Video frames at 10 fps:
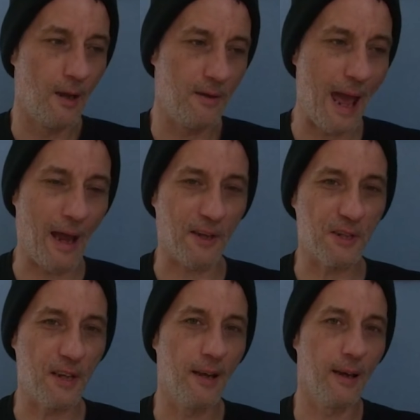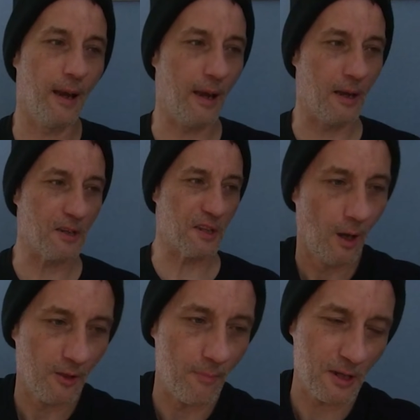Next is
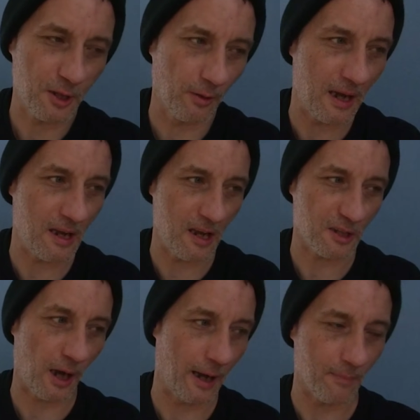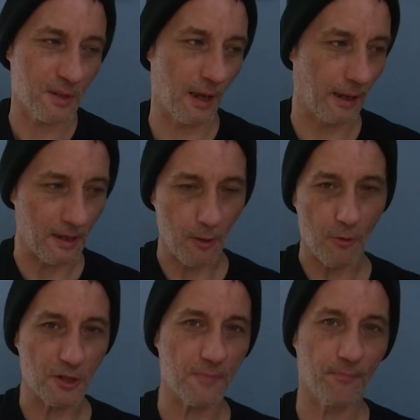the miscellaneous items that I
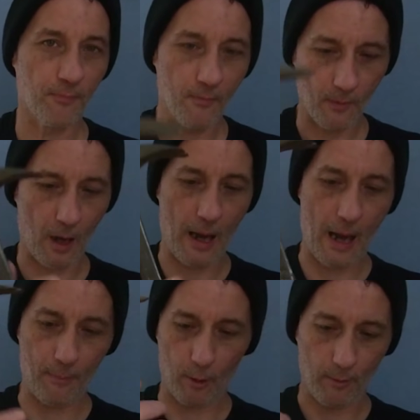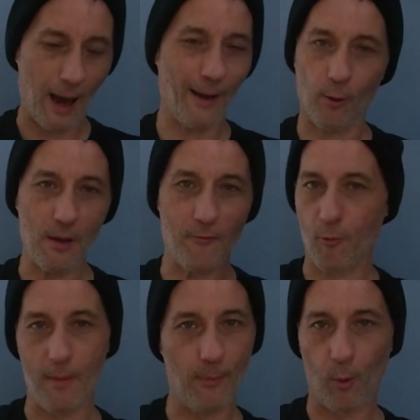use. A hammer. I don't even
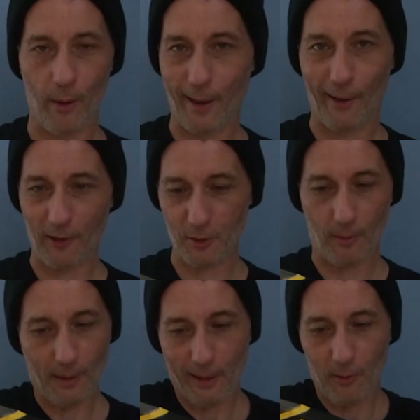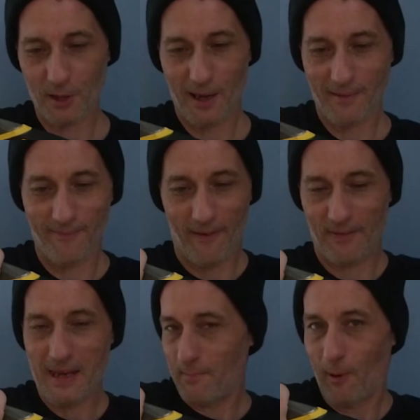remember where I got this from. I think it was like
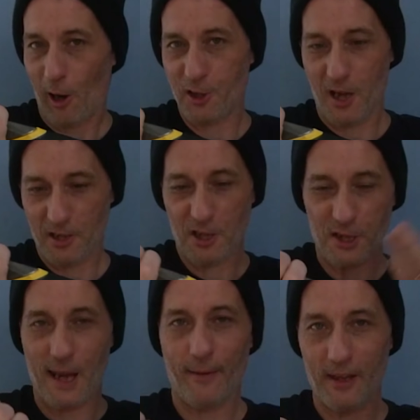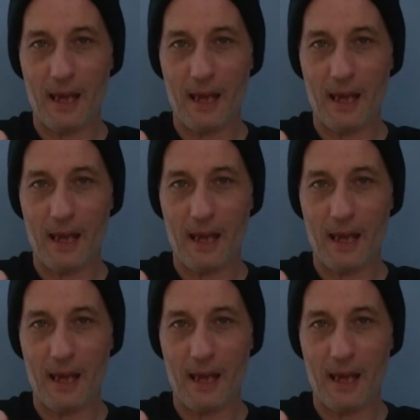$15. It's a Stanley